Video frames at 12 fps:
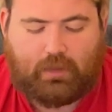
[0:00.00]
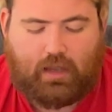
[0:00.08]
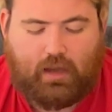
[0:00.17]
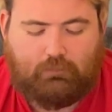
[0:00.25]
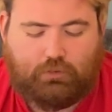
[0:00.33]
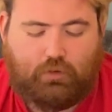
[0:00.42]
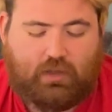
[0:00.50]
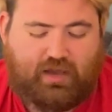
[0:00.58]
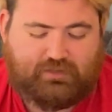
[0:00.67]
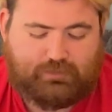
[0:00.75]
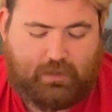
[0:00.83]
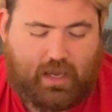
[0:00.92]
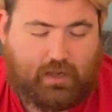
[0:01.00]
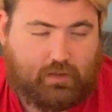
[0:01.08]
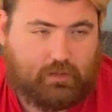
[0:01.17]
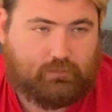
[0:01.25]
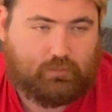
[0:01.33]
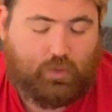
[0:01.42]
Uh, Blue Lives
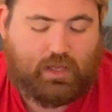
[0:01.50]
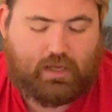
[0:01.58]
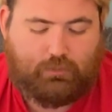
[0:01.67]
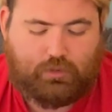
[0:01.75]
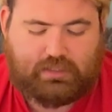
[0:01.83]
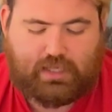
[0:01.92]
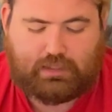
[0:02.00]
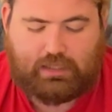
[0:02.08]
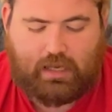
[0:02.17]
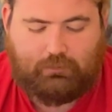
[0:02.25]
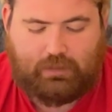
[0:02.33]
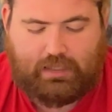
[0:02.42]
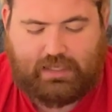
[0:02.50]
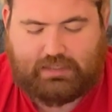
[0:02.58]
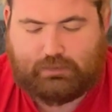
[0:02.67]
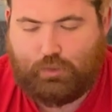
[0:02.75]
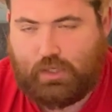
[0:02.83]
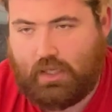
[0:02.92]
Matter. We got to protect our
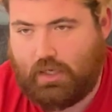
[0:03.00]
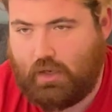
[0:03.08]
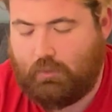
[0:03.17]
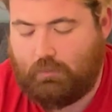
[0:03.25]
police, you know.